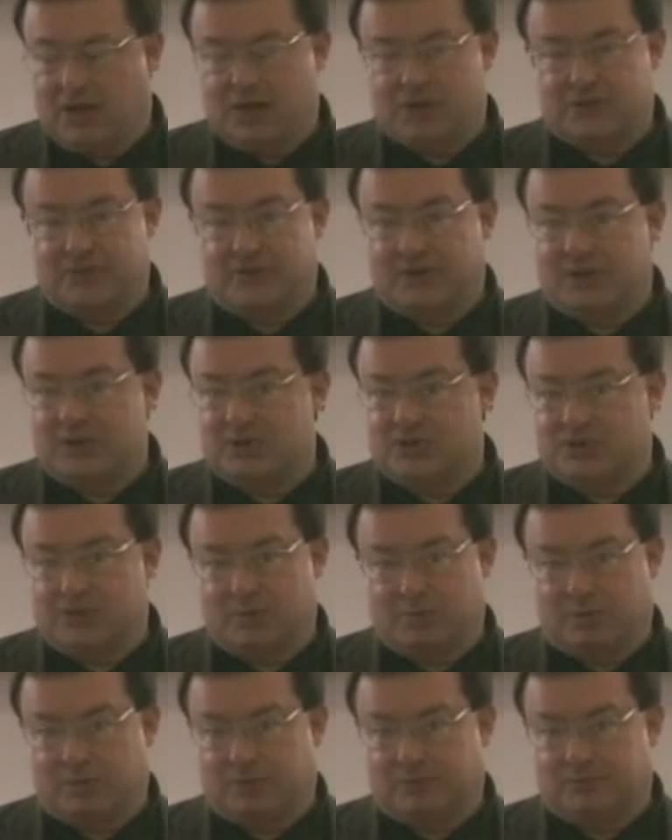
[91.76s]
It's very
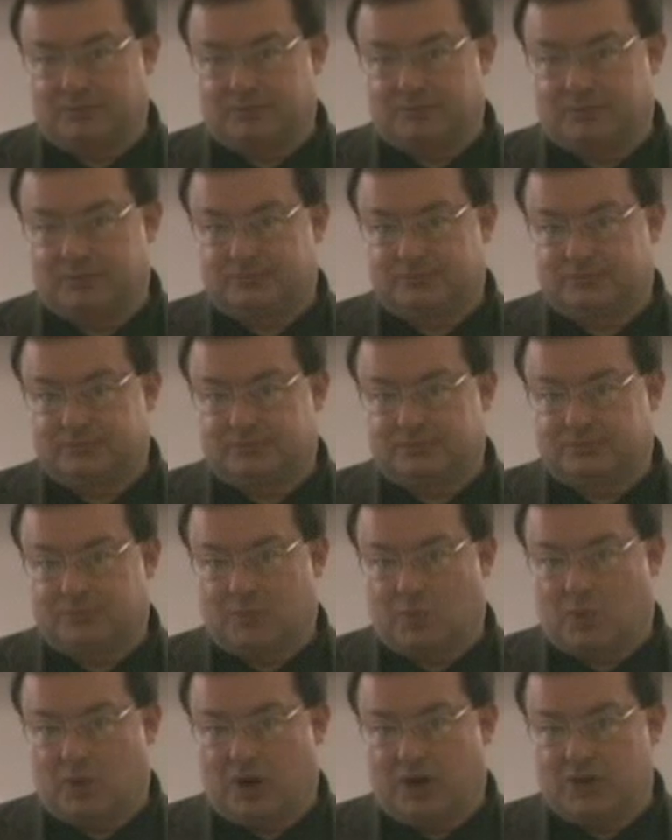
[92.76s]
simple.
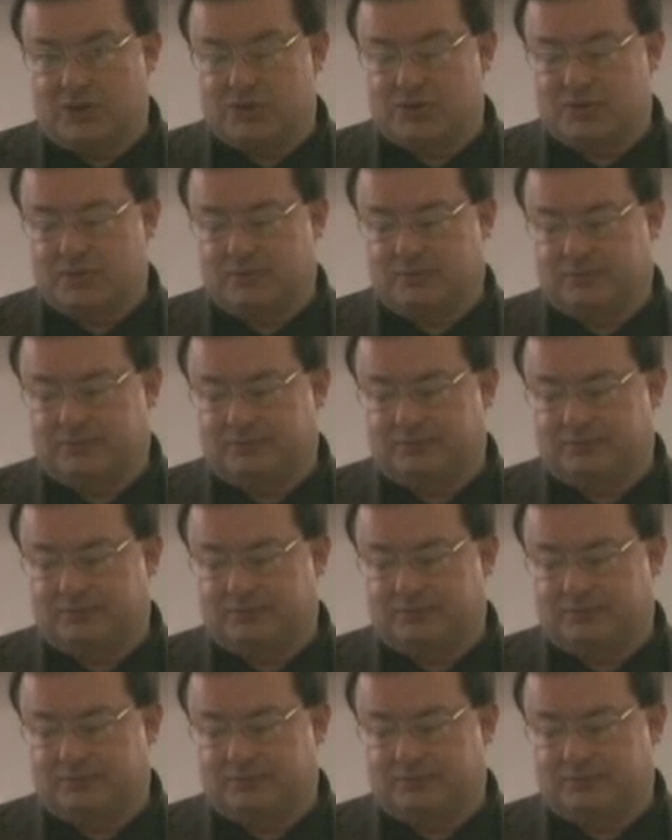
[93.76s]
Watch.